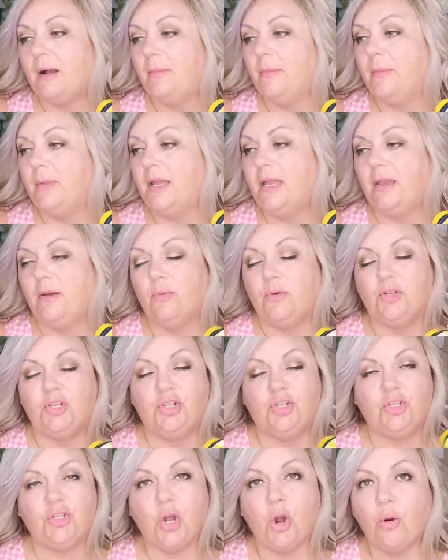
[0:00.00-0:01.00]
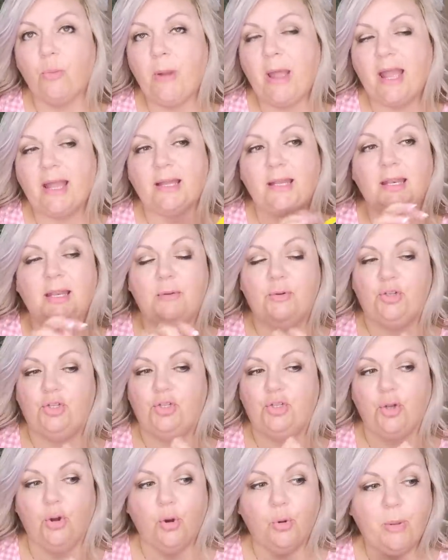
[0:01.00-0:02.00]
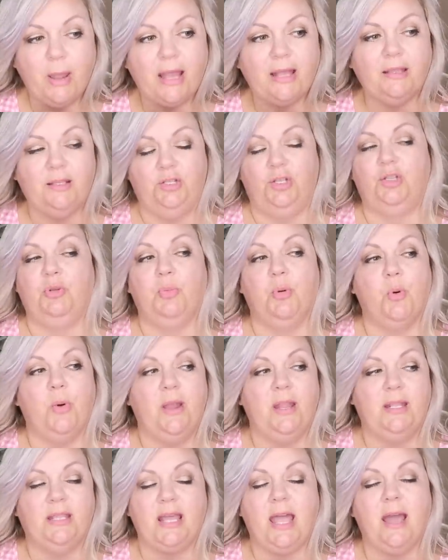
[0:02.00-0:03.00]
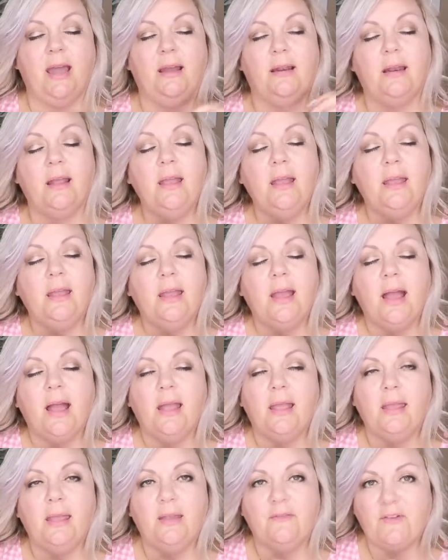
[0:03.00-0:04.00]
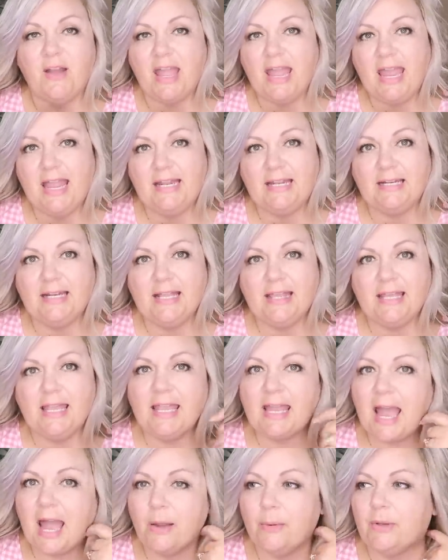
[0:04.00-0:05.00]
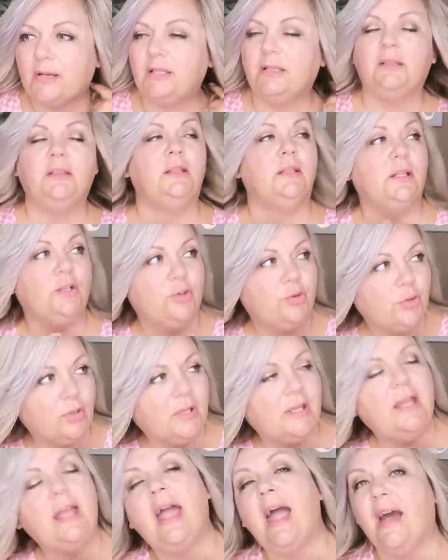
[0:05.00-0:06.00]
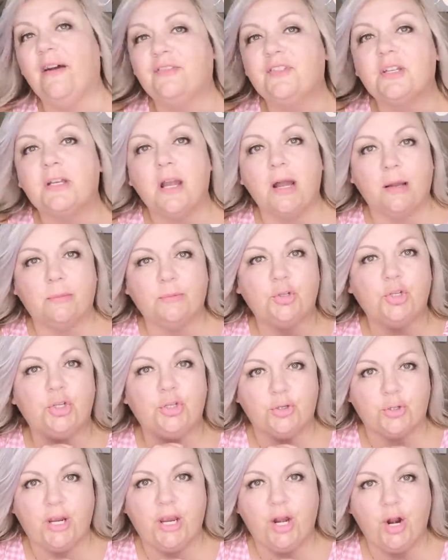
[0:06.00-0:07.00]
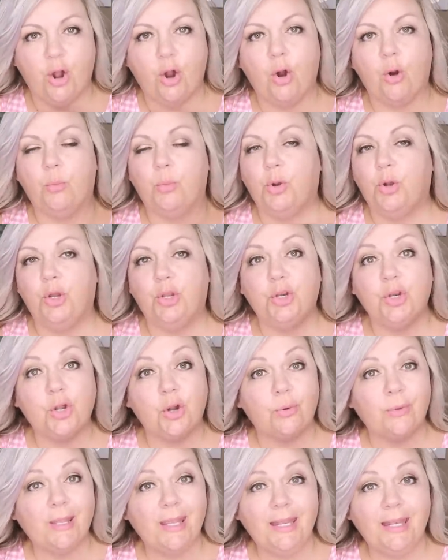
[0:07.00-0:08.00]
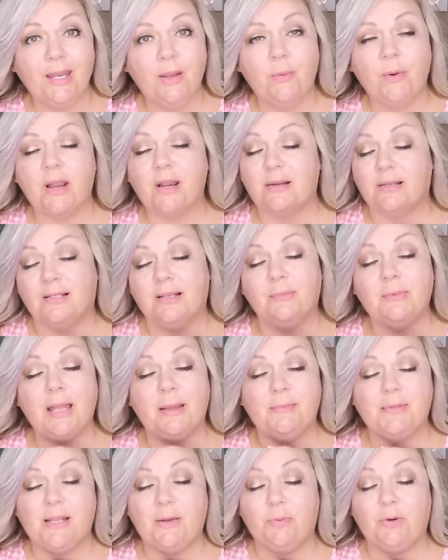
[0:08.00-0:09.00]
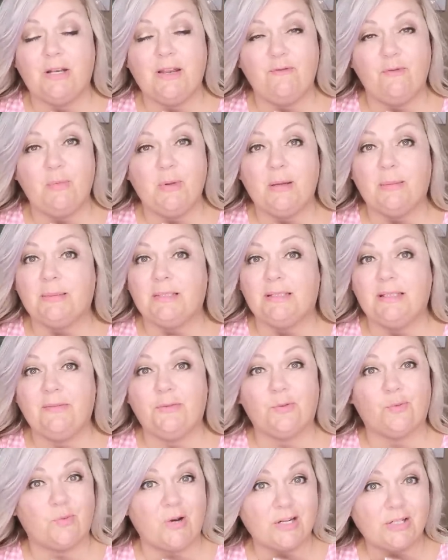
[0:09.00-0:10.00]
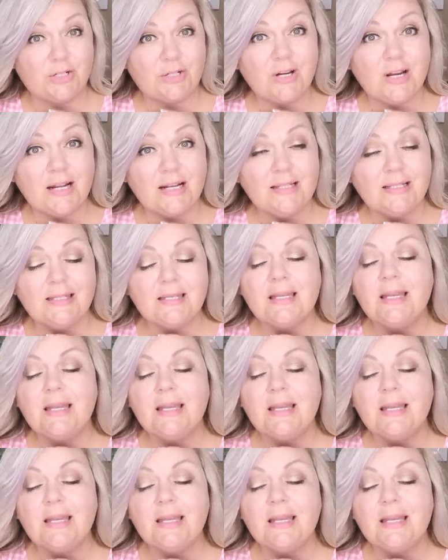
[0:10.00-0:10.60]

It was so bad. It was so bad to the point that if I ate anything, I would literally have to come straight home. Couldn't go anywhere. Sometimes I wouldn't even be able to leave the restaurant